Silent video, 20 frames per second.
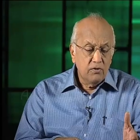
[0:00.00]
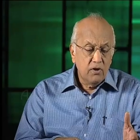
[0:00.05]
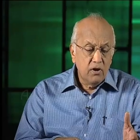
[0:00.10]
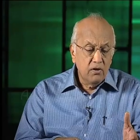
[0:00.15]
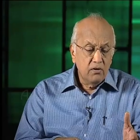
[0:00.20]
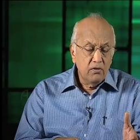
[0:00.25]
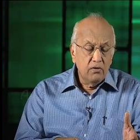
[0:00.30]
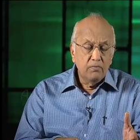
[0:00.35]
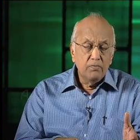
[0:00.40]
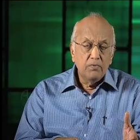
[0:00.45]
it
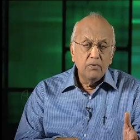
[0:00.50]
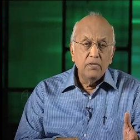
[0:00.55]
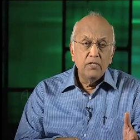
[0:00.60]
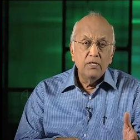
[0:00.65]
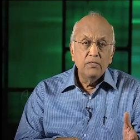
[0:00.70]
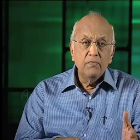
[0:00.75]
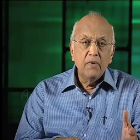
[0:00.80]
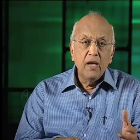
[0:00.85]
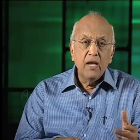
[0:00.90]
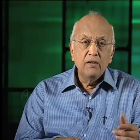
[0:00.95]
wrong to pull
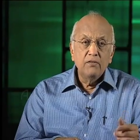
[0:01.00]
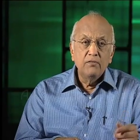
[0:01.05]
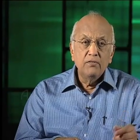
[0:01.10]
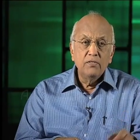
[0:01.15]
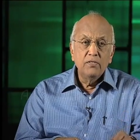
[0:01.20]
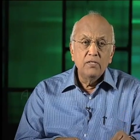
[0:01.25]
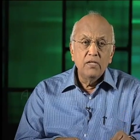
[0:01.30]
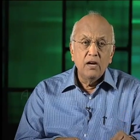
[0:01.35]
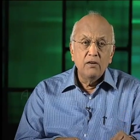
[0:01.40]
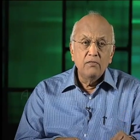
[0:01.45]
this man
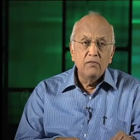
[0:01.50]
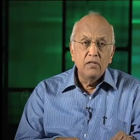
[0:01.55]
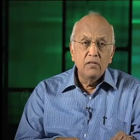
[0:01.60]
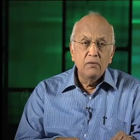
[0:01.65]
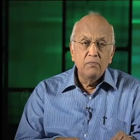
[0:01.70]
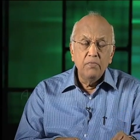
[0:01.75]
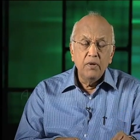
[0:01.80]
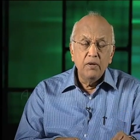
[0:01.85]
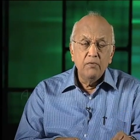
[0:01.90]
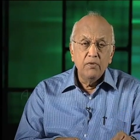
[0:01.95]
who's down
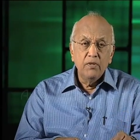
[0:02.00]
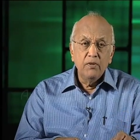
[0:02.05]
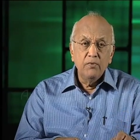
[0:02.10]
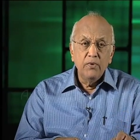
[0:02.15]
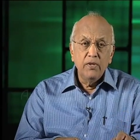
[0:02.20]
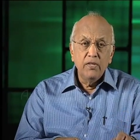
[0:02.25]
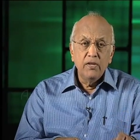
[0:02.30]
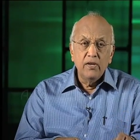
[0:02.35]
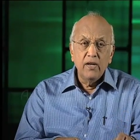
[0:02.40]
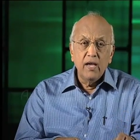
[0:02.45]
in the pit with
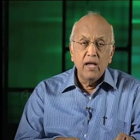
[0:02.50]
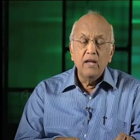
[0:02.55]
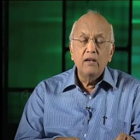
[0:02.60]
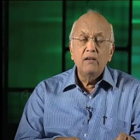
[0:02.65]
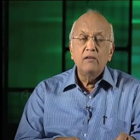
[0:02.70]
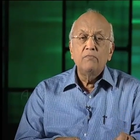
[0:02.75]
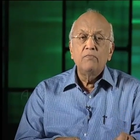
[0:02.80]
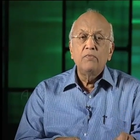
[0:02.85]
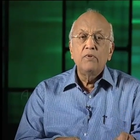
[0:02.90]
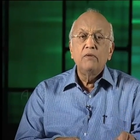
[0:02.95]
a withered
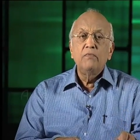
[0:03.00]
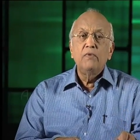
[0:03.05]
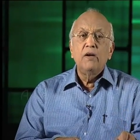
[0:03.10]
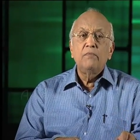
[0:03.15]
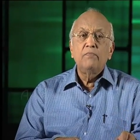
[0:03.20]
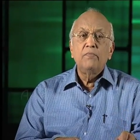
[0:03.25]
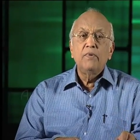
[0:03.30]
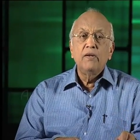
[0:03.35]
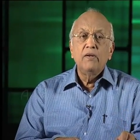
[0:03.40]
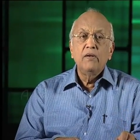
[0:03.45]
hand to pull him
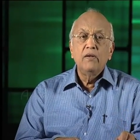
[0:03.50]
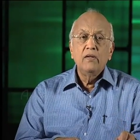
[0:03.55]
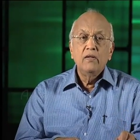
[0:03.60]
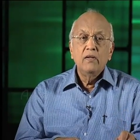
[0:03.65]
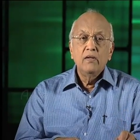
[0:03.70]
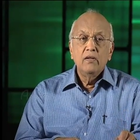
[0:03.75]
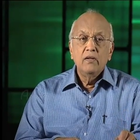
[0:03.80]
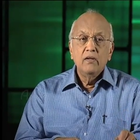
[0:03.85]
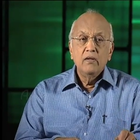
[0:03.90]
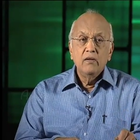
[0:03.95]
up and
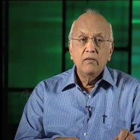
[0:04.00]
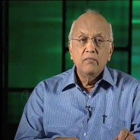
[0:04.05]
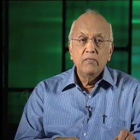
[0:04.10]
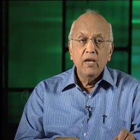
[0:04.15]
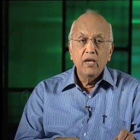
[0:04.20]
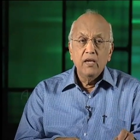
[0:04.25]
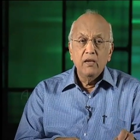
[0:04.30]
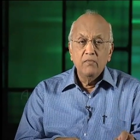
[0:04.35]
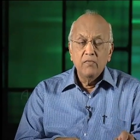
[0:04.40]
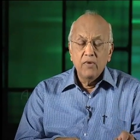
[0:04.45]

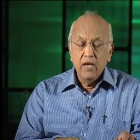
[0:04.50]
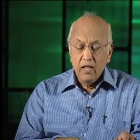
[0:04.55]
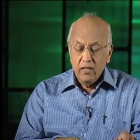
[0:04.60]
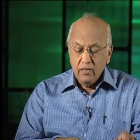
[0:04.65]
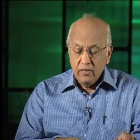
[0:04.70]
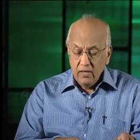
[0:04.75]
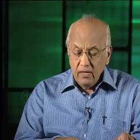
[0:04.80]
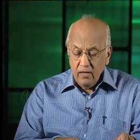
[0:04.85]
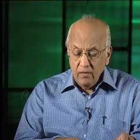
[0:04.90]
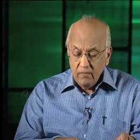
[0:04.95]
make him
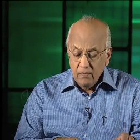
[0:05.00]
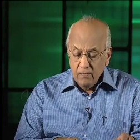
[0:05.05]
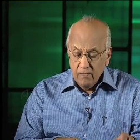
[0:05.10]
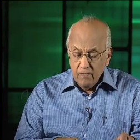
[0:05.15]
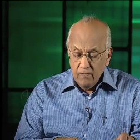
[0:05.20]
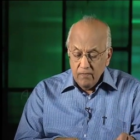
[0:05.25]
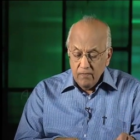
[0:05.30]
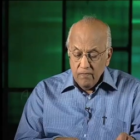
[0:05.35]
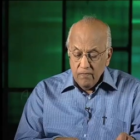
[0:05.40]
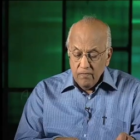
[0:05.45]
healthy?
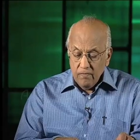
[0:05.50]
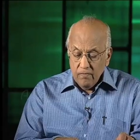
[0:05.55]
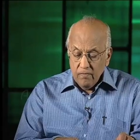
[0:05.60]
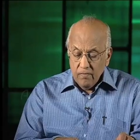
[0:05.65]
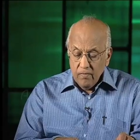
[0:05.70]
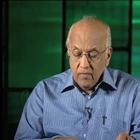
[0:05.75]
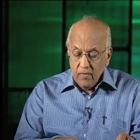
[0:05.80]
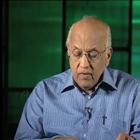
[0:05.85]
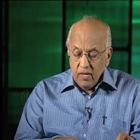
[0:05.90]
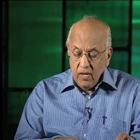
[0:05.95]

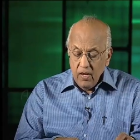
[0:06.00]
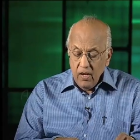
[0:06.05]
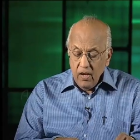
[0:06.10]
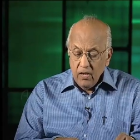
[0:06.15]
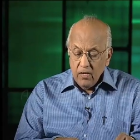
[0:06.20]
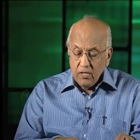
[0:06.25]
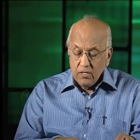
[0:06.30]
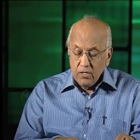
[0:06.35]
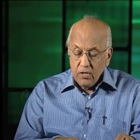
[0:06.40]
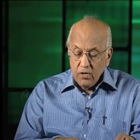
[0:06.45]

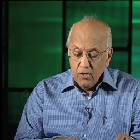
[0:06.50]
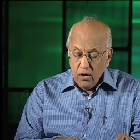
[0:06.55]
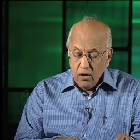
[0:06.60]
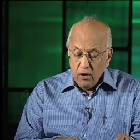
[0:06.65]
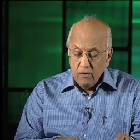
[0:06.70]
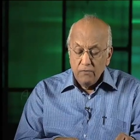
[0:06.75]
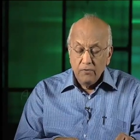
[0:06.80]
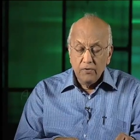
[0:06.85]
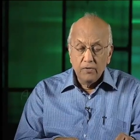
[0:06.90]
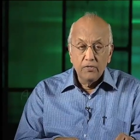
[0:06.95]
It is
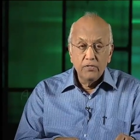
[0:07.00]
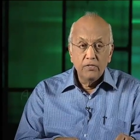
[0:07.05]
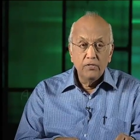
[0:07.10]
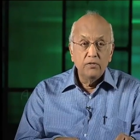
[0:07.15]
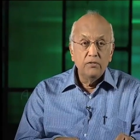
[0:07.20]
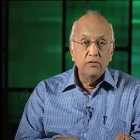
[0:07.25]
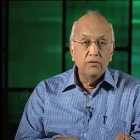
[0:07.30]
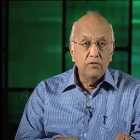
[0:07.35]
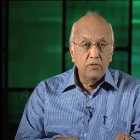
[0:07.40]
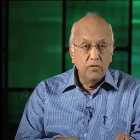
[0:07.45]
lawful
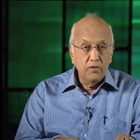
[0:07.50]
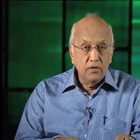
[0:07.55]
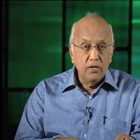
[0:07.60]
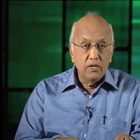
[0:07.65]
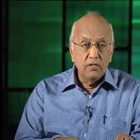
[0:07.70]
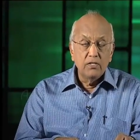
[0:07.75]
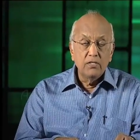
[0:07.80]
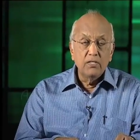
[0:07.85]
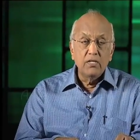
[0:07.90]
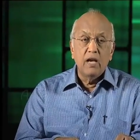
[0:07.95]
to do
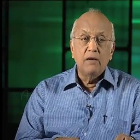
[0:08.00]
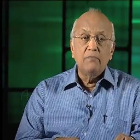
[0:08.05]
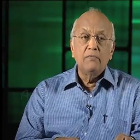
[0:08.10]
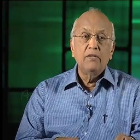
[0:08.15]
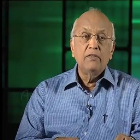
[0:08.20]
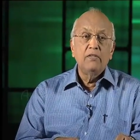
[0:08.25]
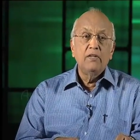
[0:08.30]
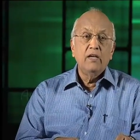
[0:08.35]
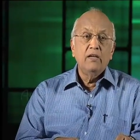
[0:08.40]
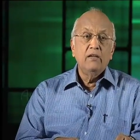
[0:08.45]
good on the
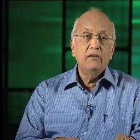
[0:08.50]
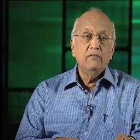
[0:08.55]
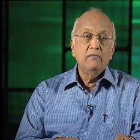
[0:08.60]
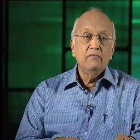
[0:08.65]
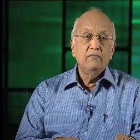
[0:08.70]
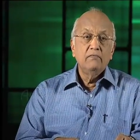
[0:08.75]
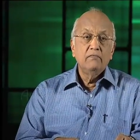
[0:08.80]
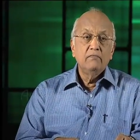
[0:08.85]
Sabbath day.